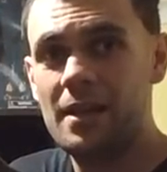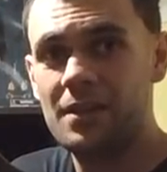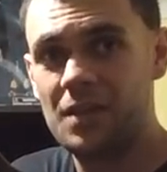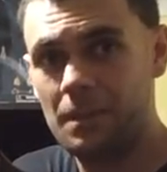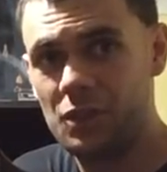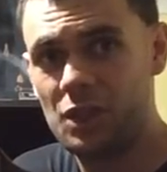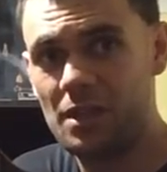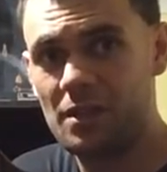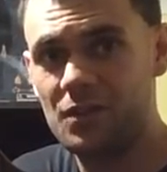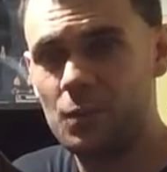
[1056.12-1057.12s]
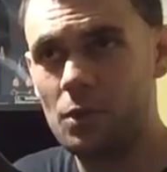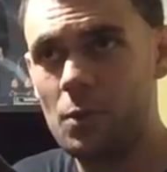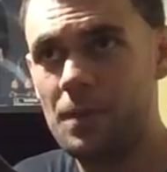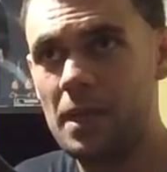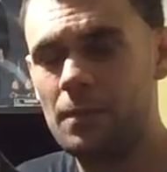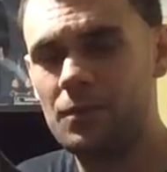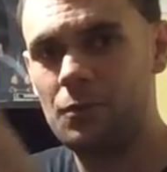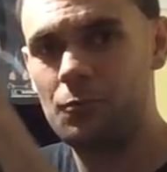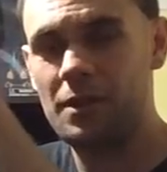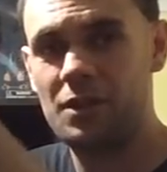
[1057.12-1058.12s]
Submachine guns will not be able
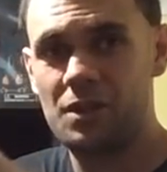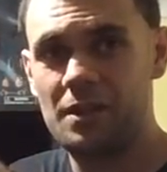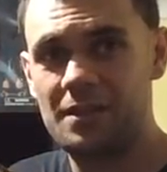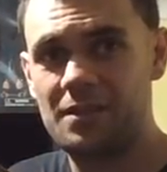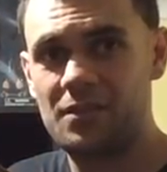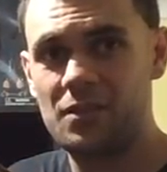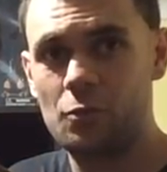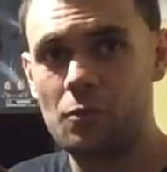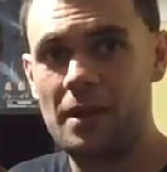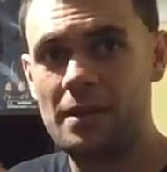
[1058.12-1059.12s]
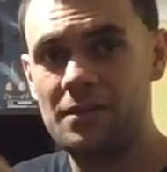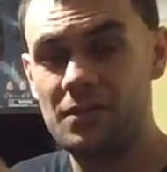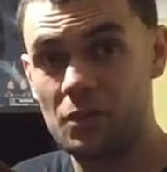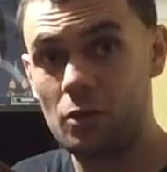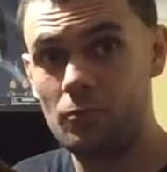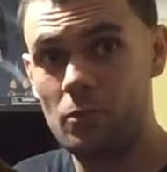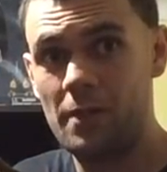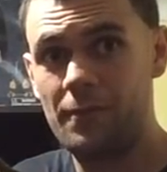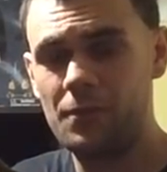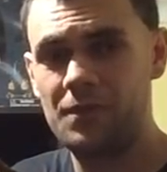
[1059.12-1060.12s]
to reach a distance as great as assault
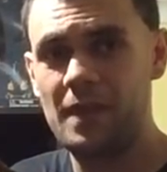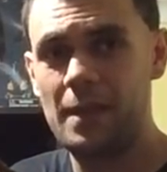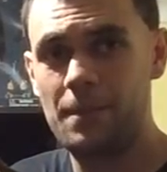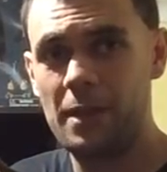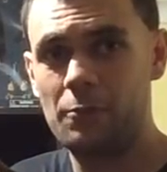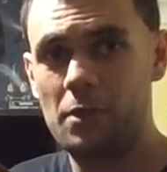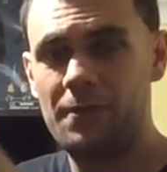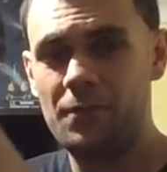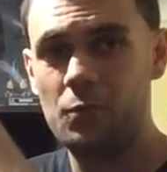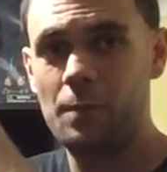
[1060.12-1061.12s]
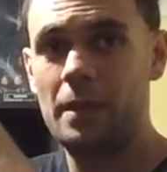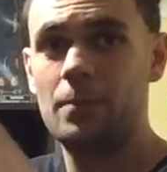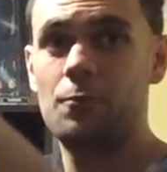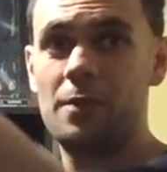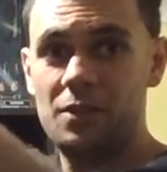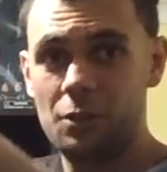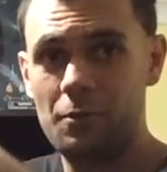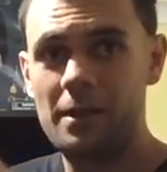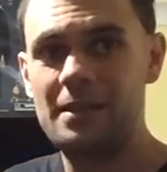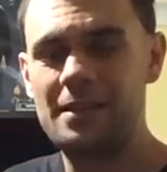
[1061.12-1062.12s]
rifles, and then battle rifles will be able to reach a
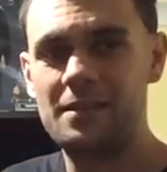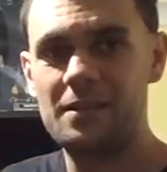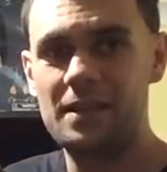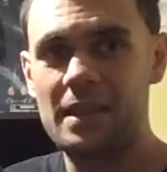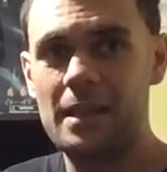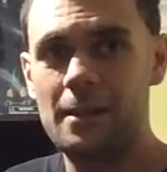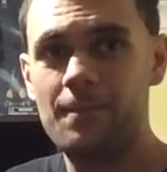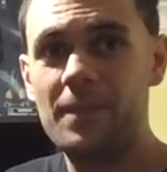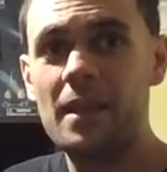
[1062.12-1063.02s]
greater distance again.